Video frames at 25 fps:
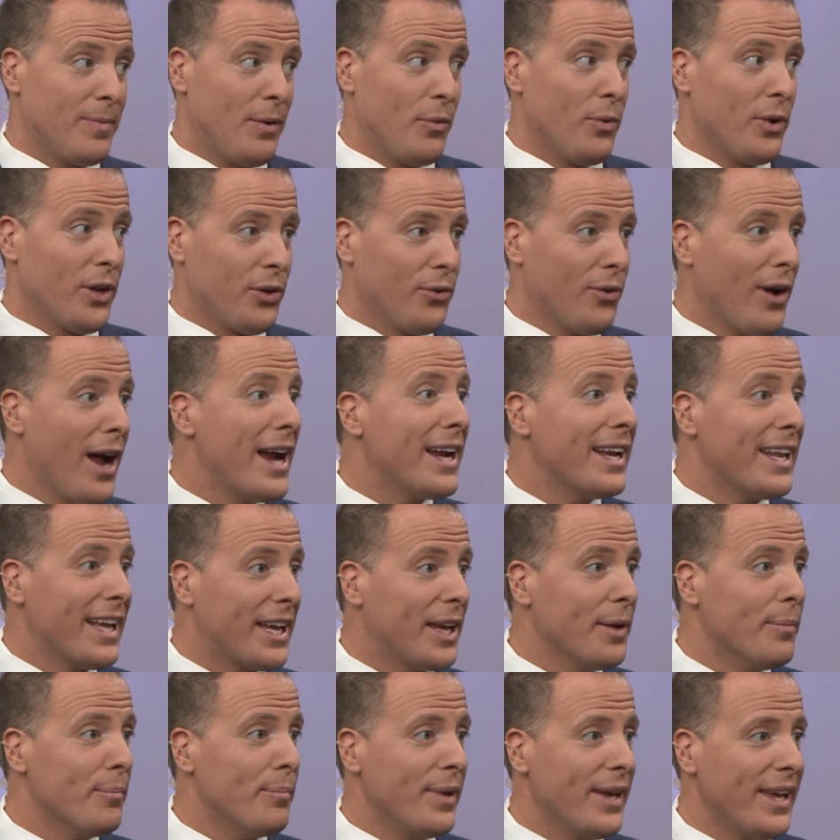about what a grind it
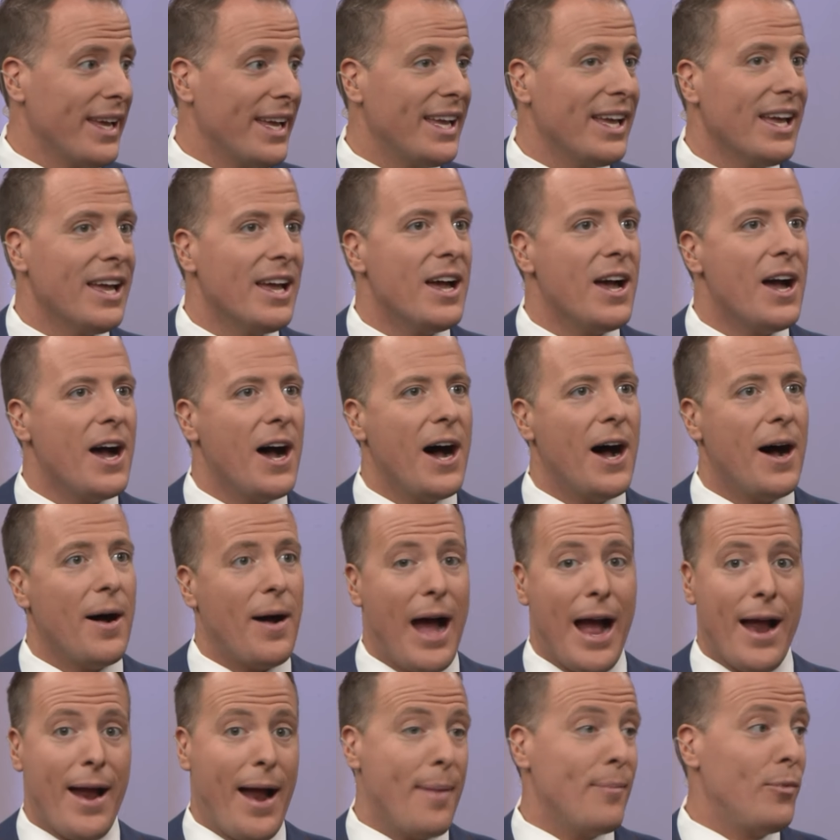can be.
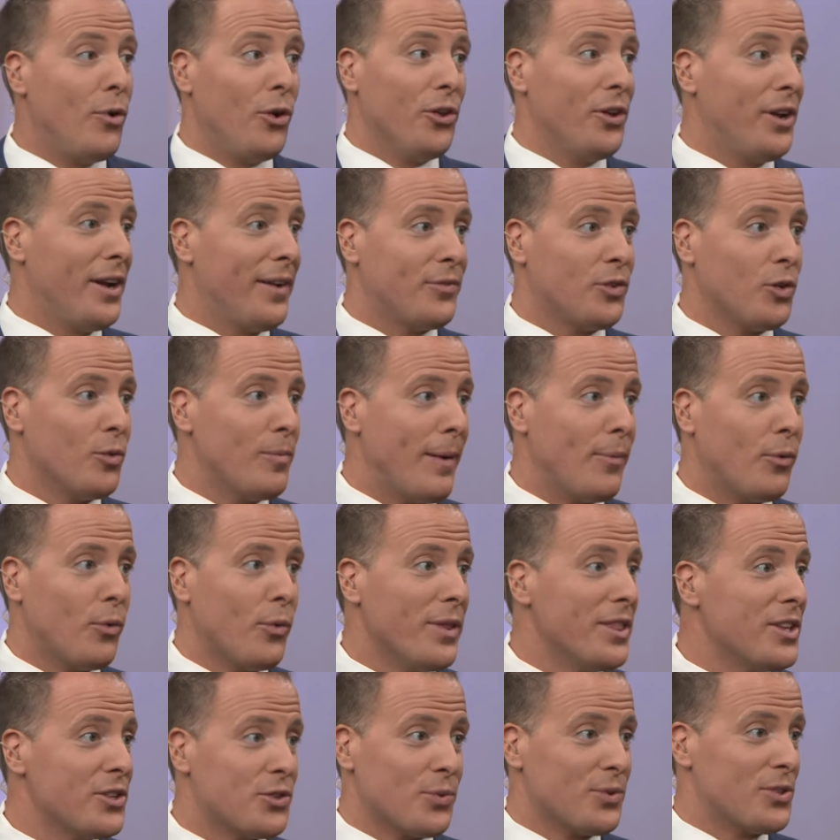I'm old enough to remember
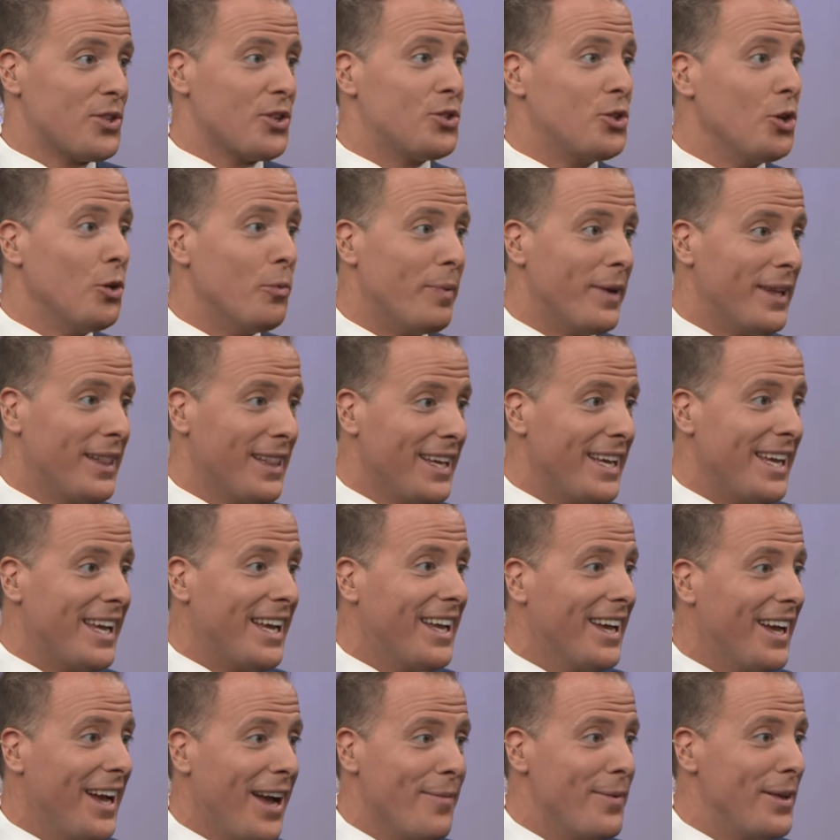when this was a two-bid
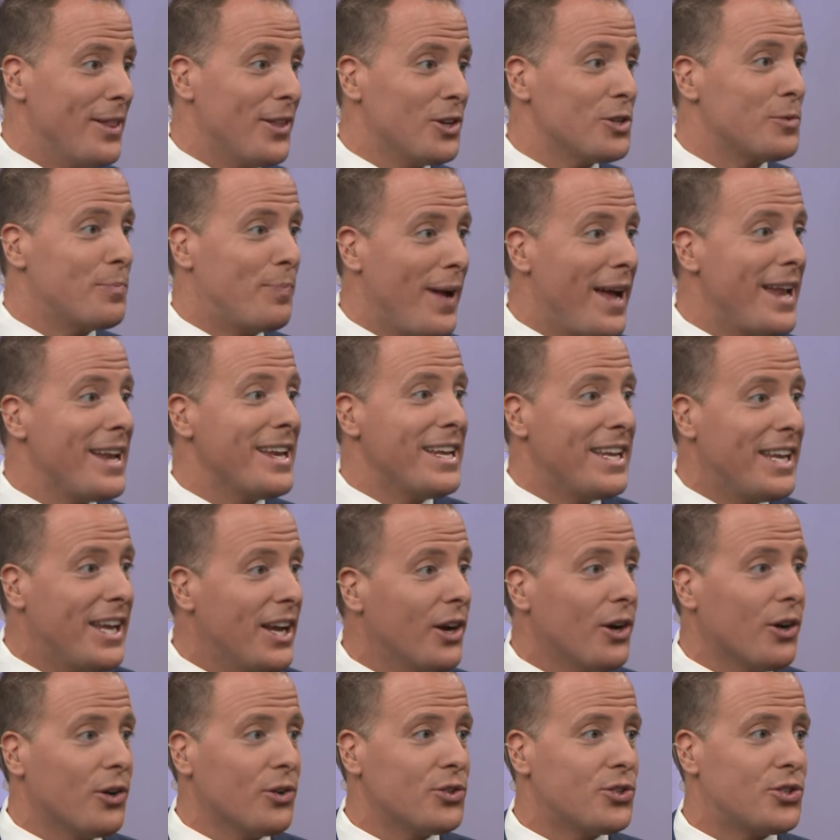league. I mean, there's been
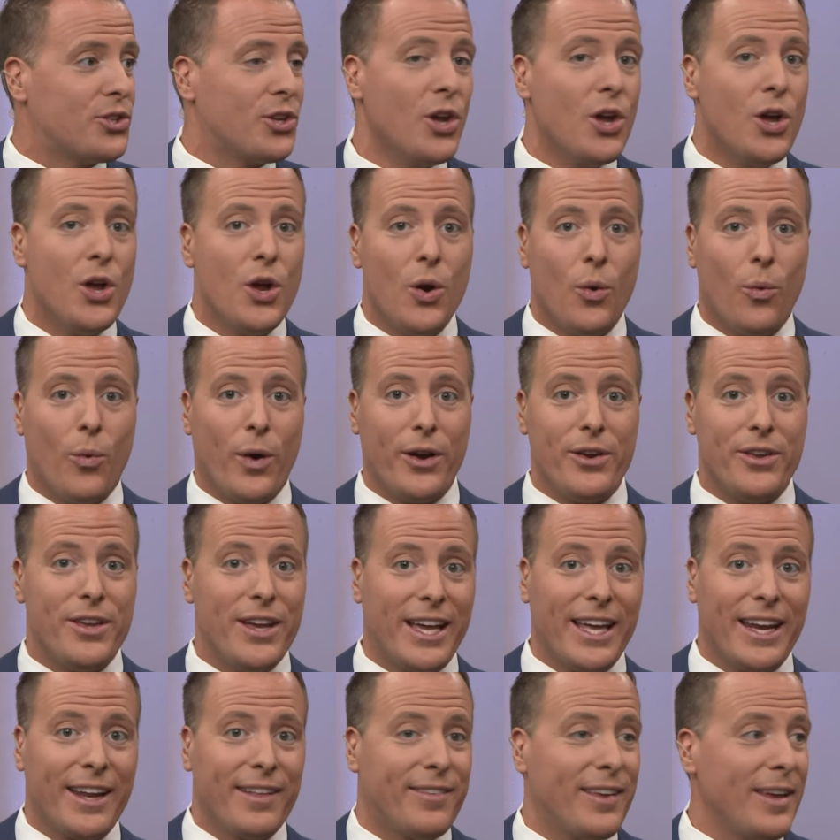years where you
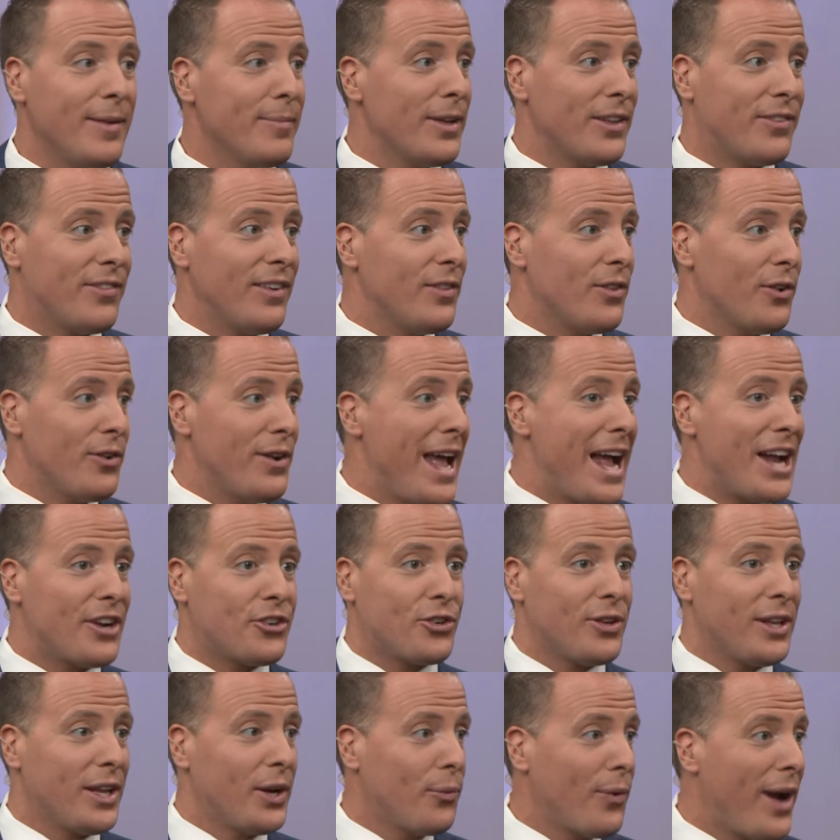get a team that's either
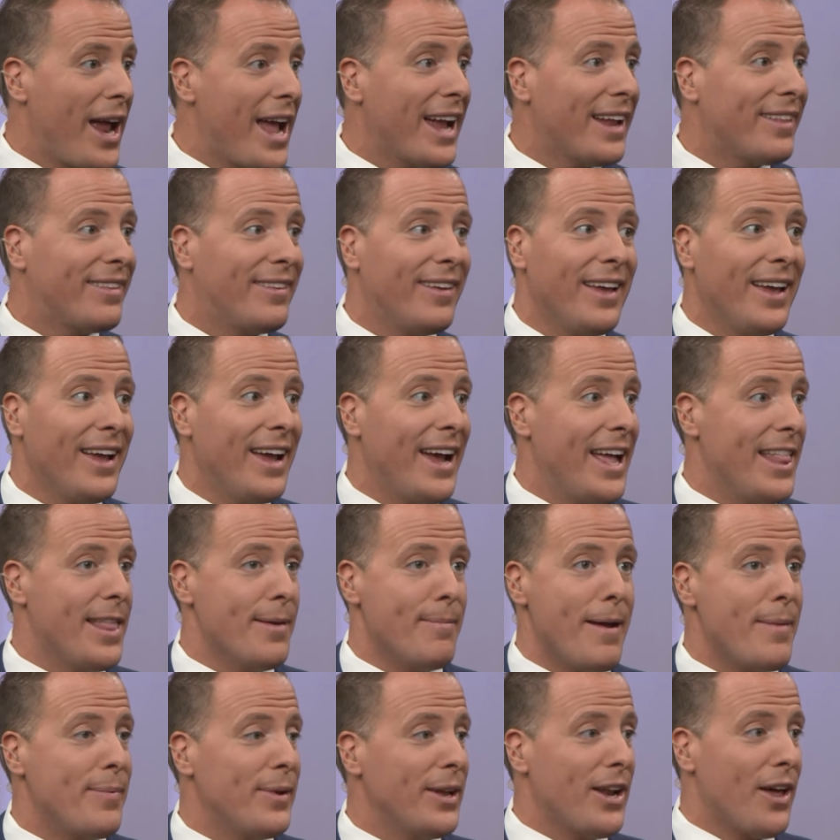nationally ranked and then
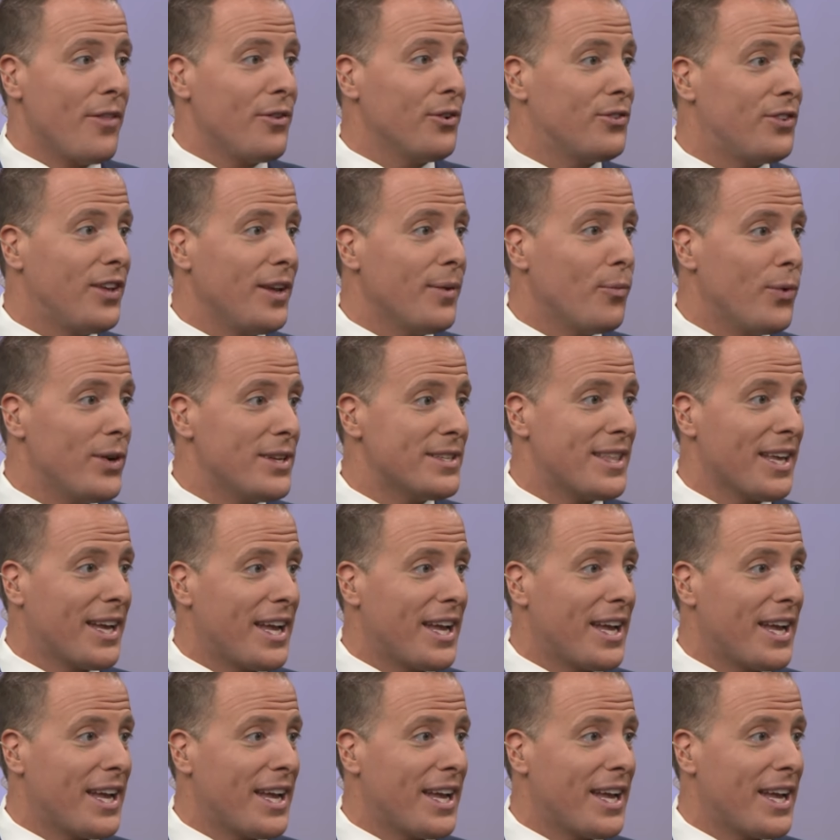maybe another team wins